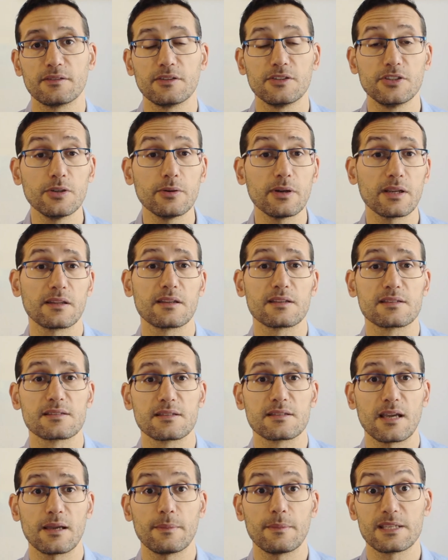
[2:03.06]
during this
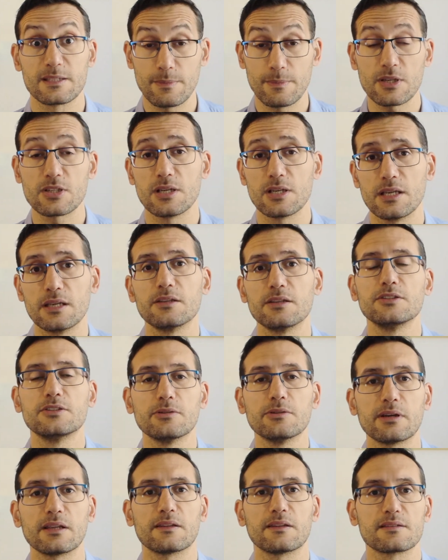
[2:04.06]
time, especially
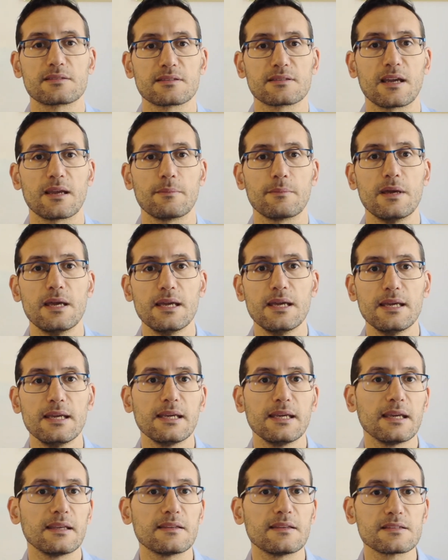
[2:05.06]
during this time,
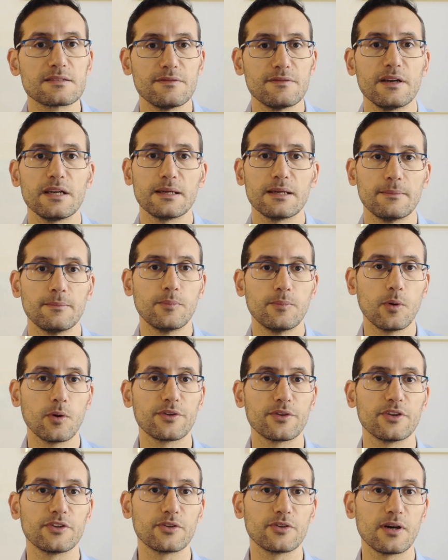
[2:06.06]
it is very
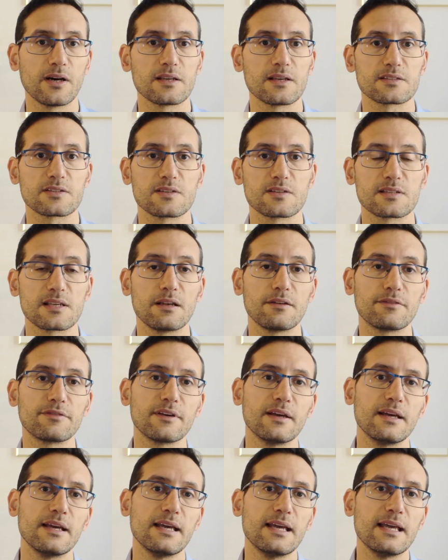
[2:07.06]
important to ask yourself,
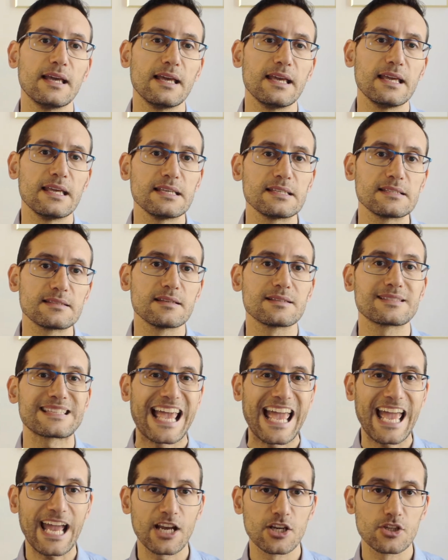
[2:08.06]
is this
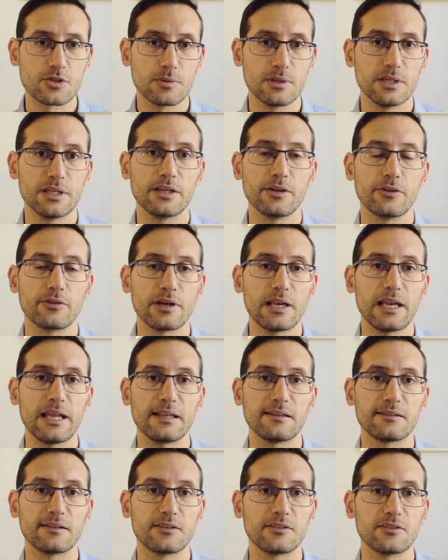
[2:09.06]
actually
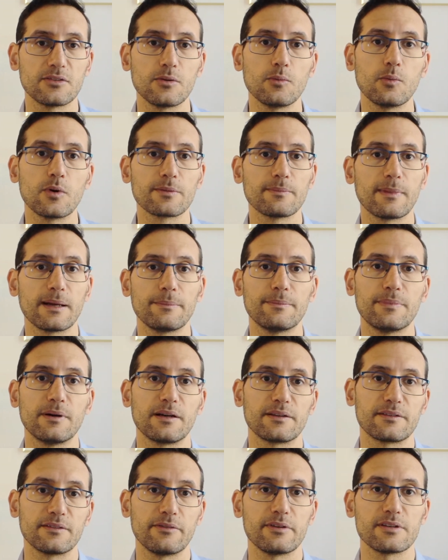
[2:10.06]
related to what my
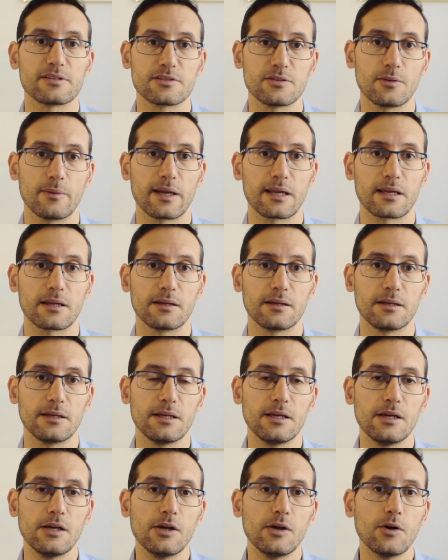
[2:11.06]
partner is doing?
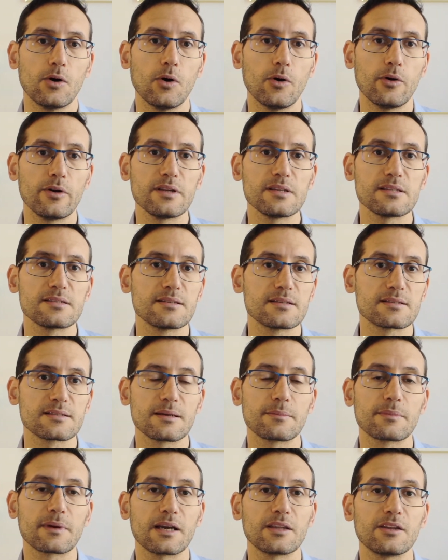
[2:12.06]
Or is there
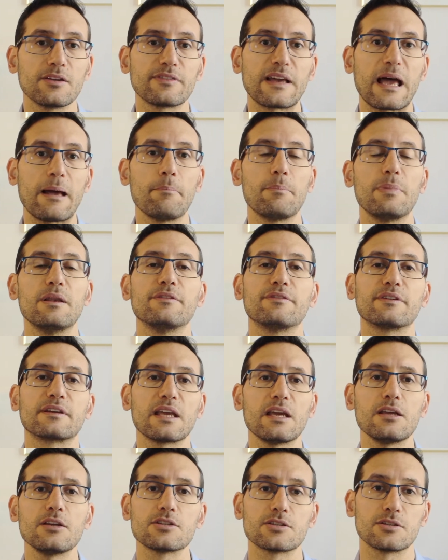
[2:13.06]
some kind of
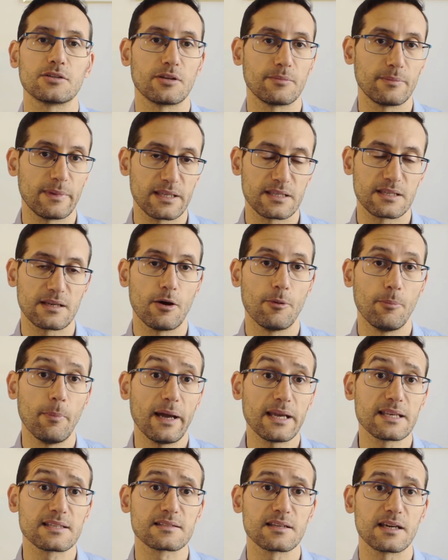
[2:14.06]
amplification on
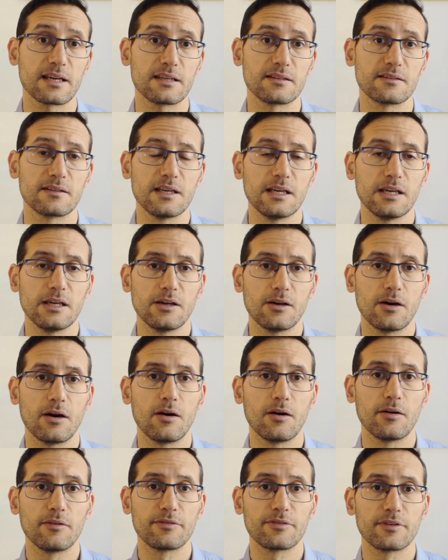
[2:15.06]
my side
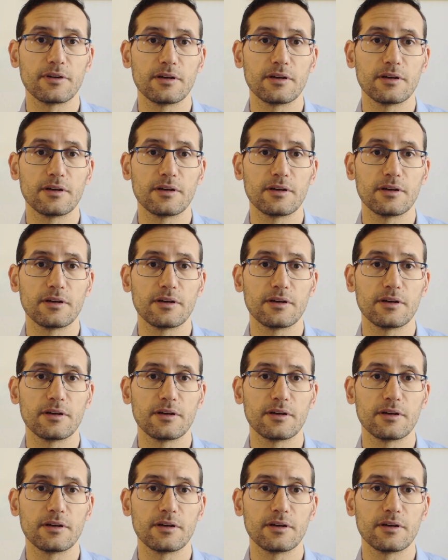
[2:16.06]
of